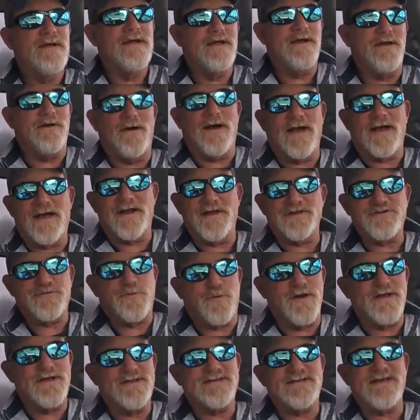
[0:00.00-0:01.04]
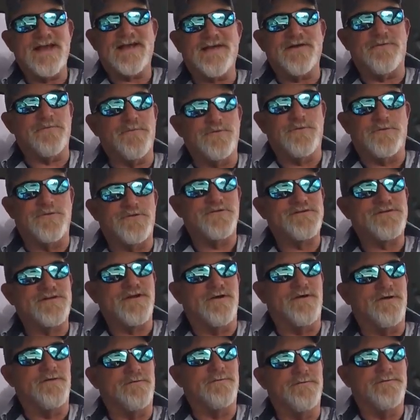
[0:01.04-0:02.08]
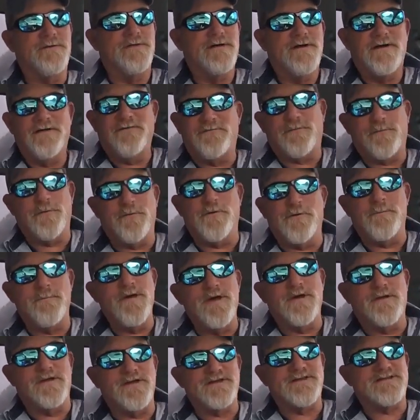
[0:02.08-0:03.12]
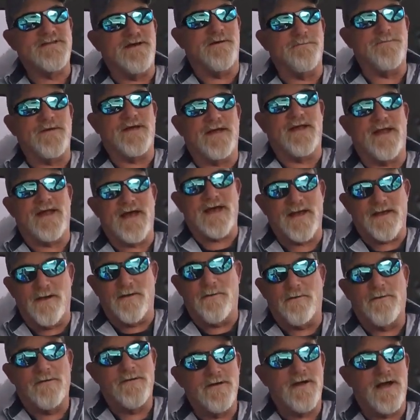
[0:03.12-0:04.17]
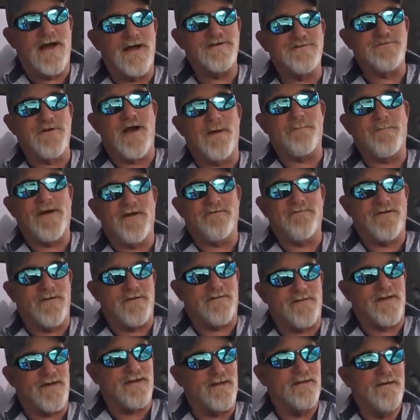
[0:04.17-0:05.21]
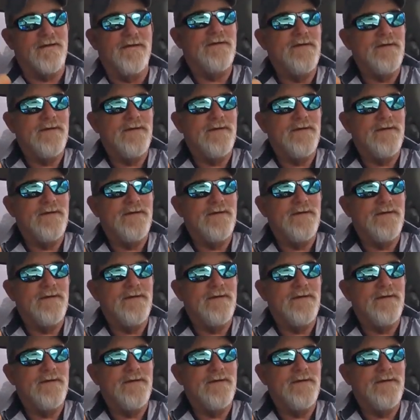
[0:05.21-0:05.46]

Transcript: you know, I got a 20-second rule, so if we're in the middle of something and I go, I drop everything.